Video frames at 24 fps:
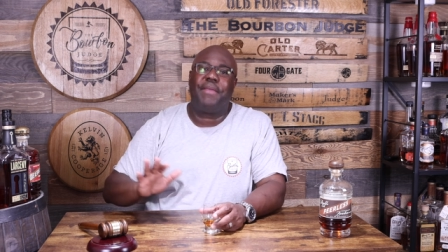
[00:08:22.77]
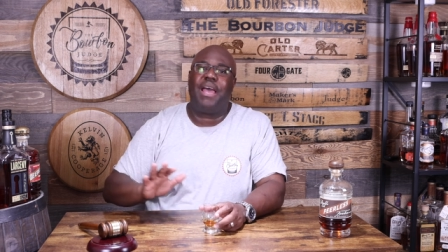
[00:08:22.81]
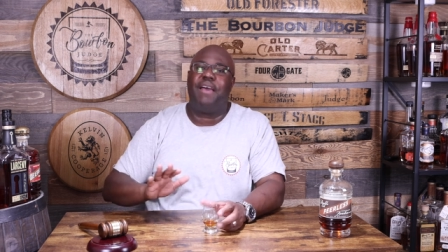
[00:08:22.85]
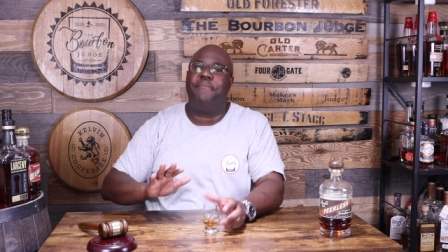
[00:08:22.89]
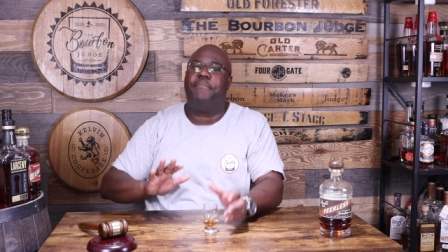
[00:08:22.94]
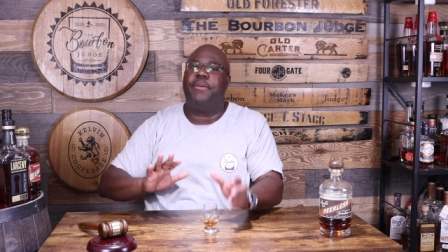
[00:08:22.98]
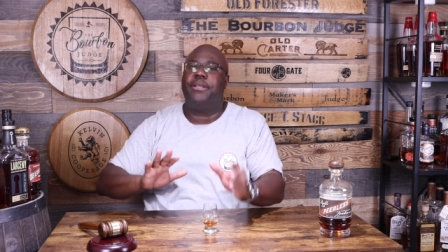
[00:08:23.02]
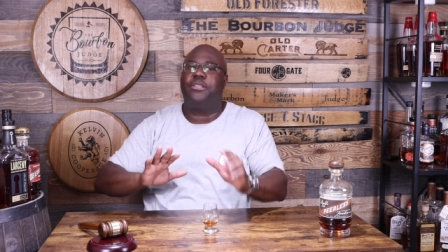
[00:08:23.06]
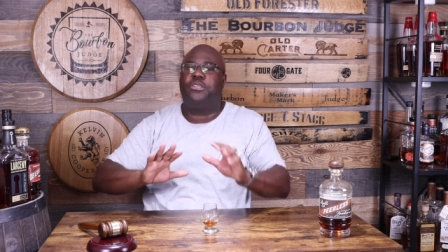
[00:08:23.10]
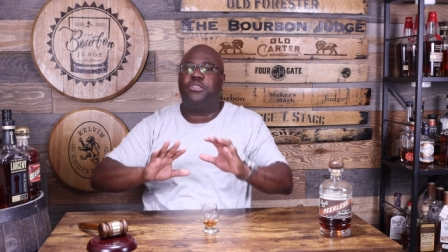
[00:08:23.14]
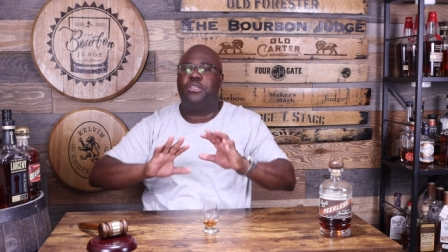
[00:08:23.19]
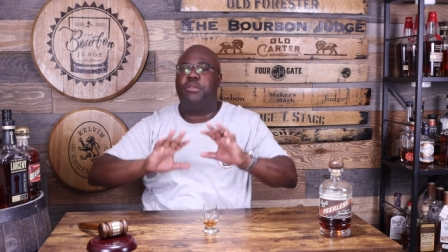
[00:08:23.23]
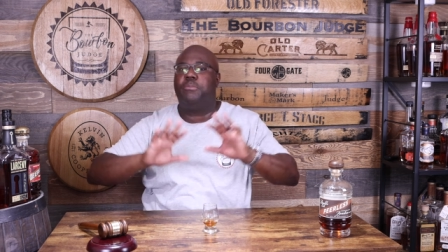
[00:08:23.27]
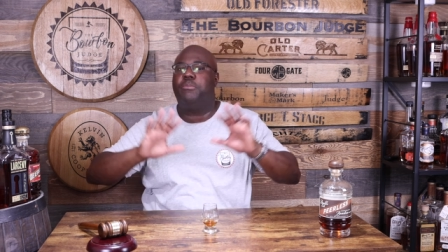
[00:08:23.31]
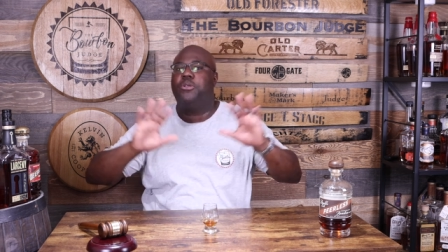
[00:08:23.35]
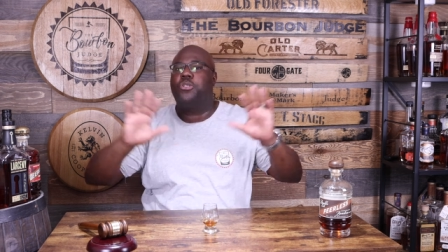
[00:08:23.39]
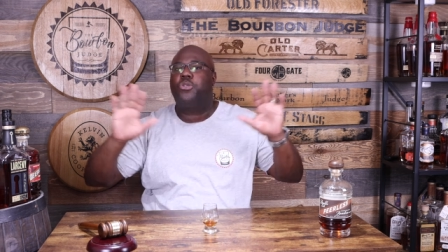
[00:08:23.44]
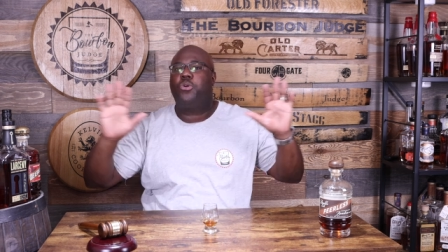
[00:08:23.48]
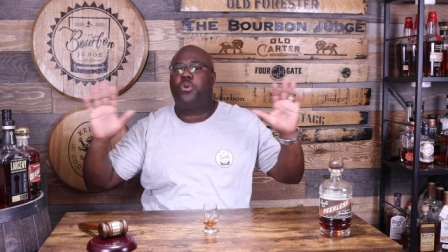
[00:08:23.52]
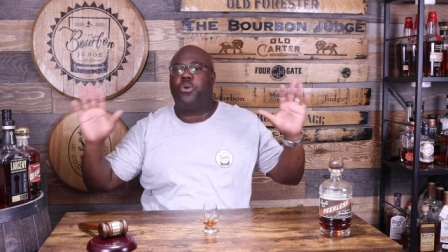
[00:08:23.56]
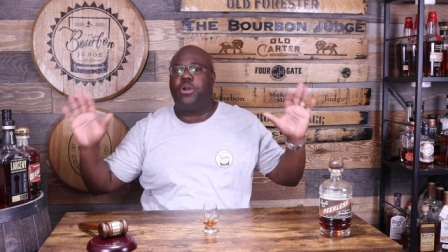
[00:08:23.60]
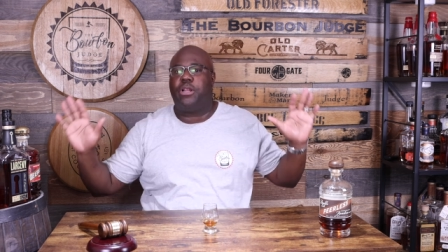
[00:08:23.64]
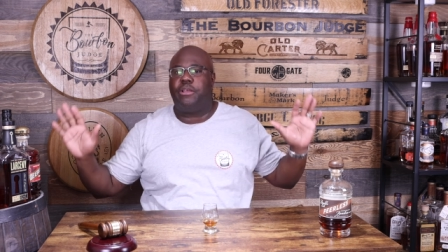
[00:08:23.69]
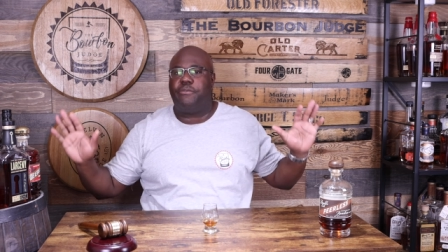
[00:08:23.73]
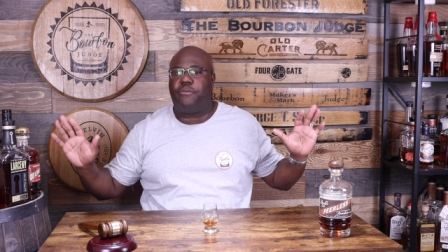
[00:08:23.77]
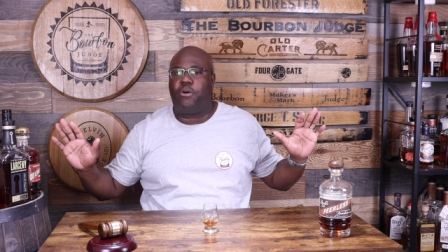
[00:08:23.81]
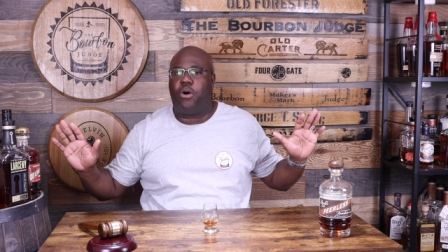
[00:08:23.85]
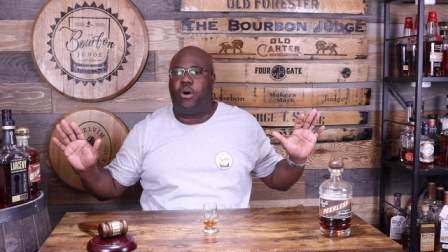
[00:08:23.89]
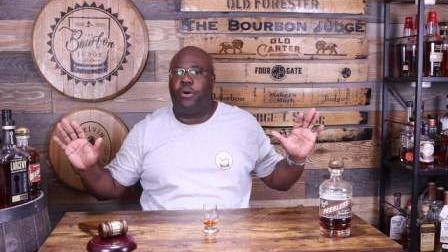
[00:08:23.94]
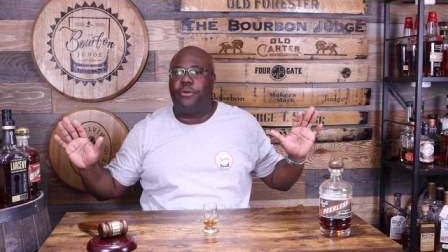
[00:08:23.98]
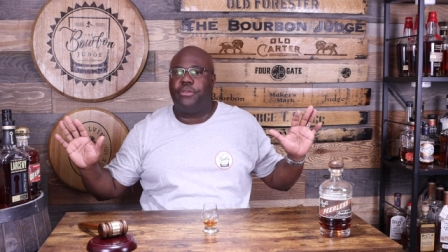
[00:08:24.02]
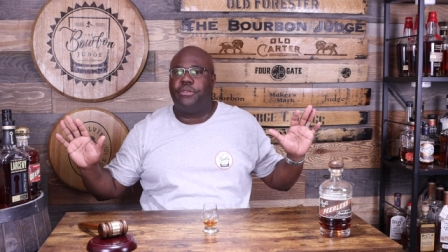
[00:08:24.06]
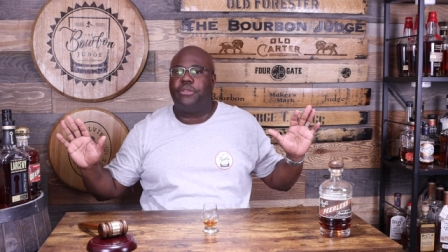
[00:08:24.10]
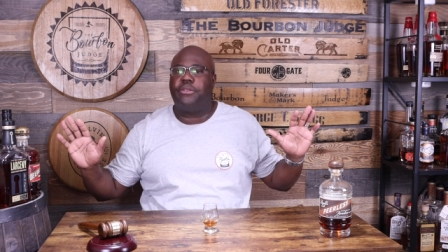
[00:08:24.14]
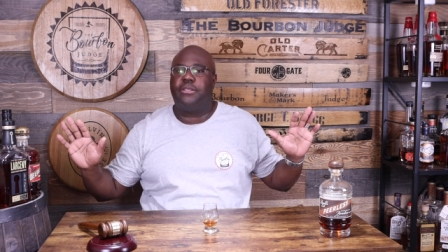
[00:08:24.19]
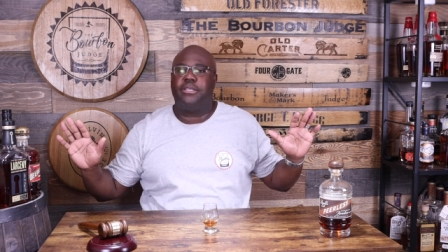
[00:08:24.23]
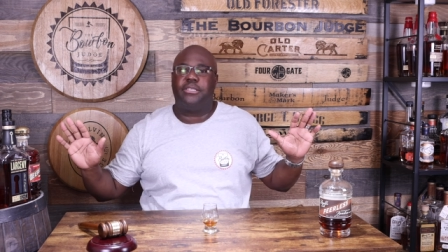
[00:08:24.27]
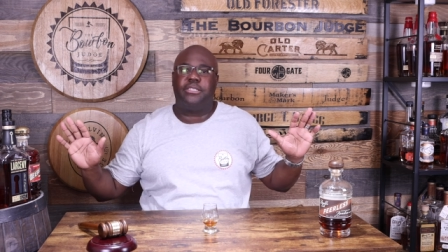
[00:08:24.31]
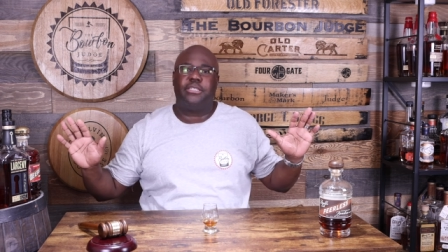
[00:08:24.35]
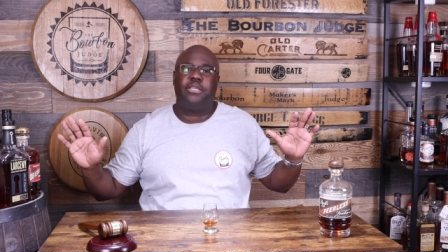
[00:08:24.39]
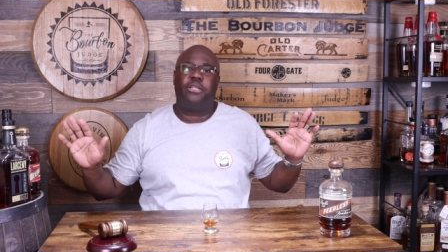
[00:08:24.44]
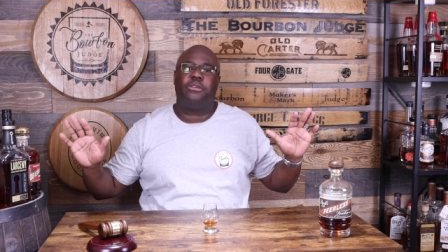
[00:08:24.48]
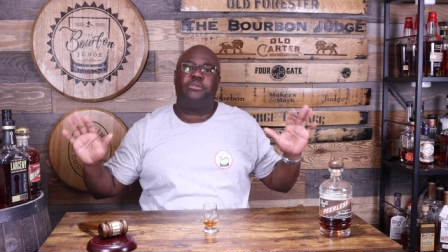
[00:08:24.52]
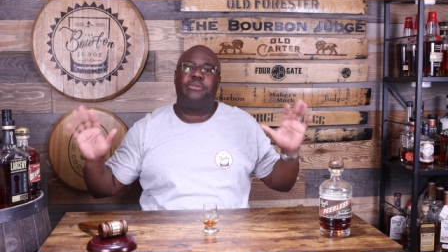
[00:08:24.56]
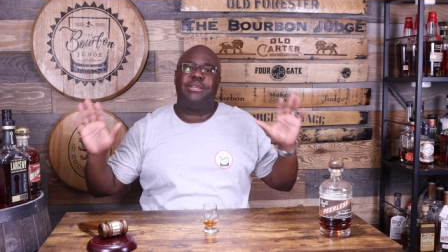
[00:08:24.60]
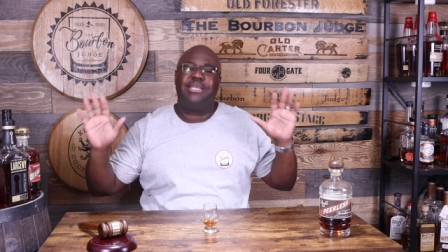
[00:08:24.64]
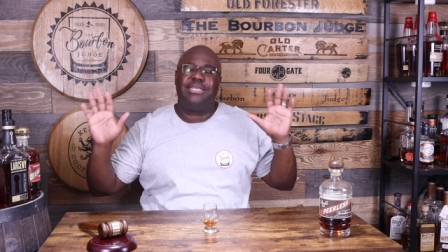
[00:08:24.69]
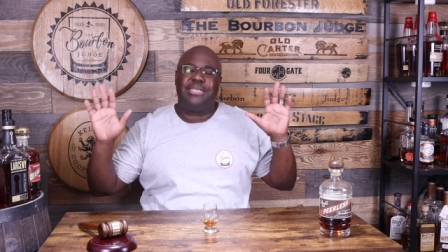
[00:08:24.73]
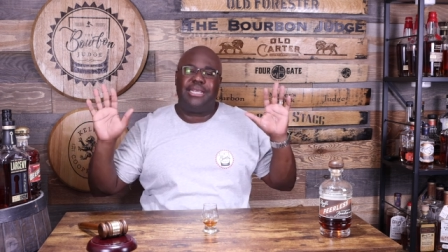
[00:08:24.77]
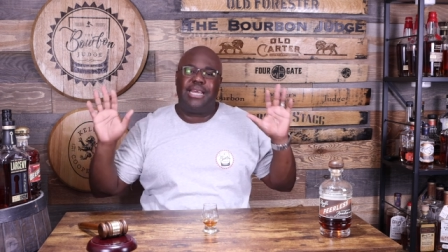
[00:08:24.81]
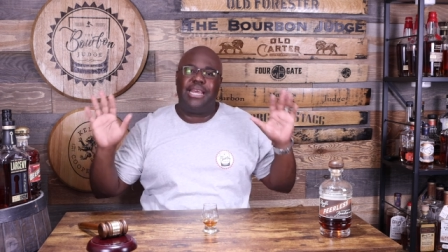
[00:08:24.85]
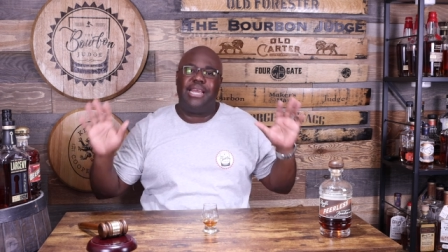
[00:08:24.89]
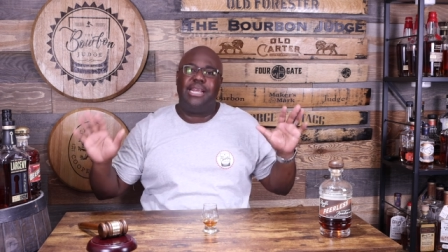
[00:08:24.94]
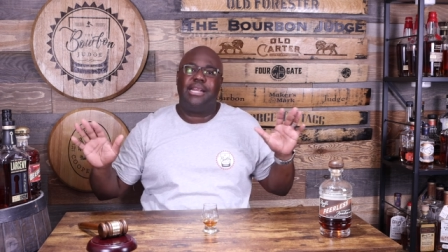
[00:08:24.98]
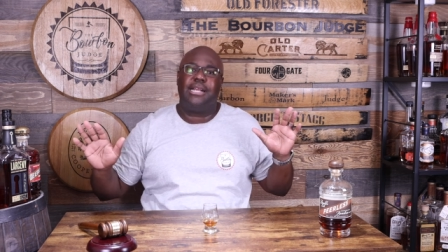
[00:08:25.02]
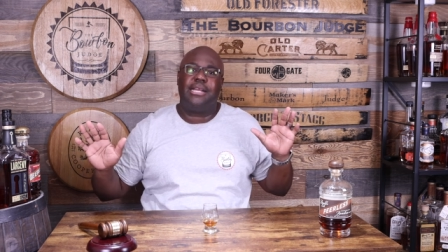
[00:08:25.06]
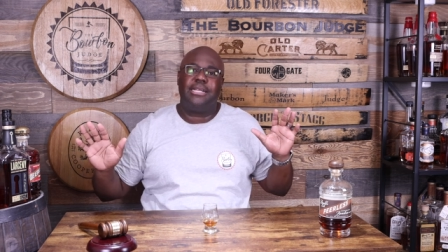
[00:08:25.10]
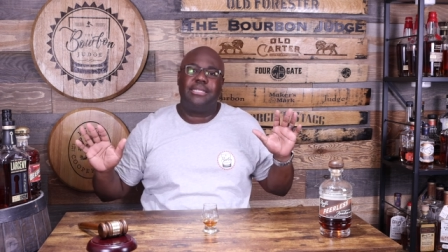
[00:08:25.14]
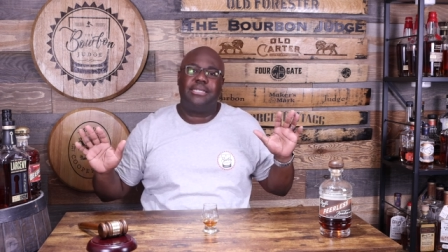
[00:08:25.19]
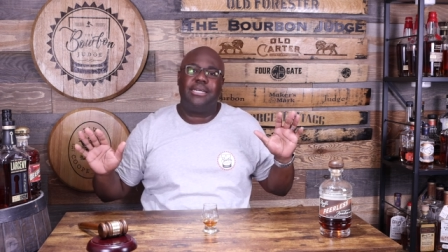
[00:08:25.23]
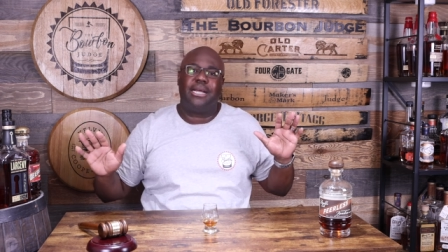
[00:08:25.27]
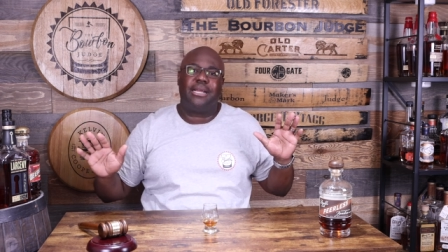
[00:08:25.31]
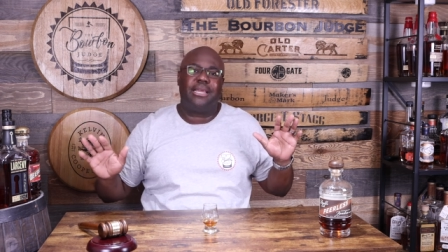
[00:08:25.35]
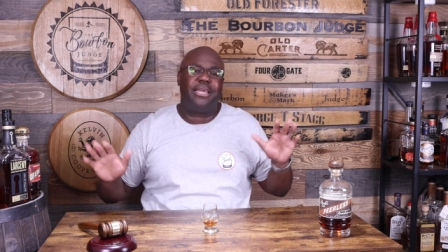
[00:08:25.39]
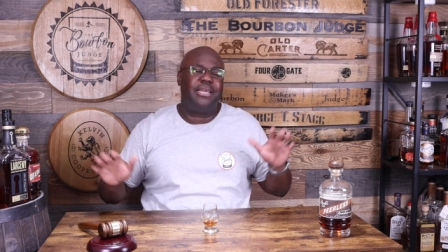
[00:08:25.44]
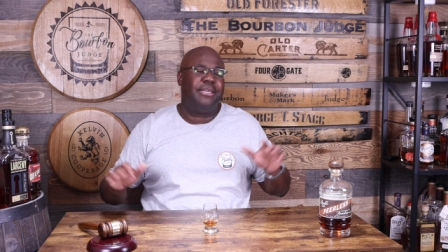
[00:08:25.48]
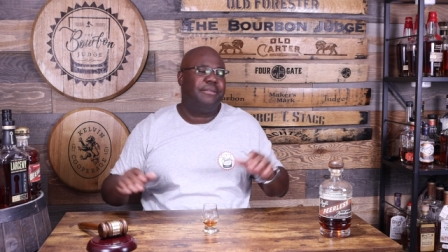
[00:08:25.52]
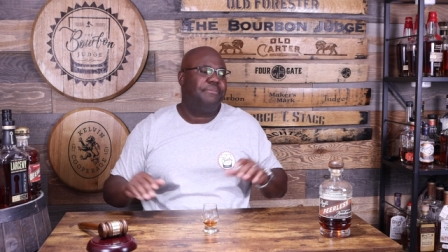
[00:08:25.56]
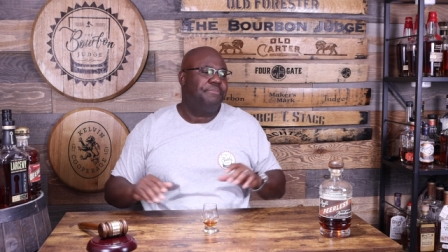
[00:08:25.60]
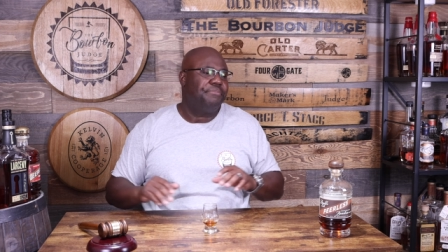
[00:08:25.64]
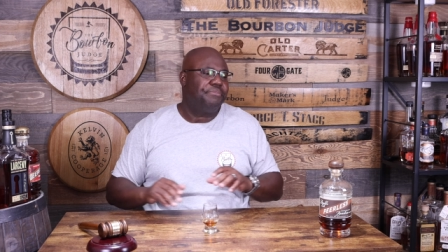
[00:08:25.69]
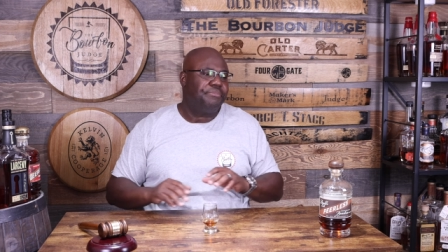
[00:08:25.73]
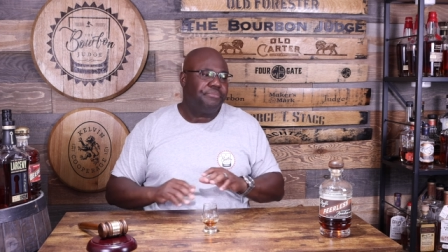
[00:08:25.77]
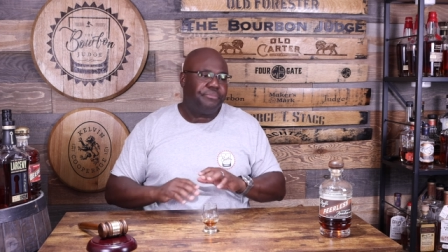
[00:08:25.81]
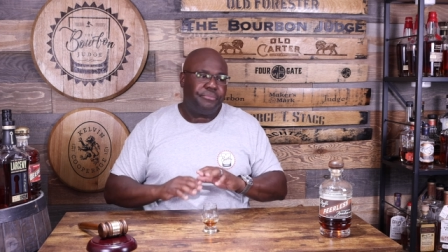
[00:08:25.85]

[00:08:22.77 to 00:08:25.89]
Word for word: I've been to the majority of all the distilleries in Kentucky.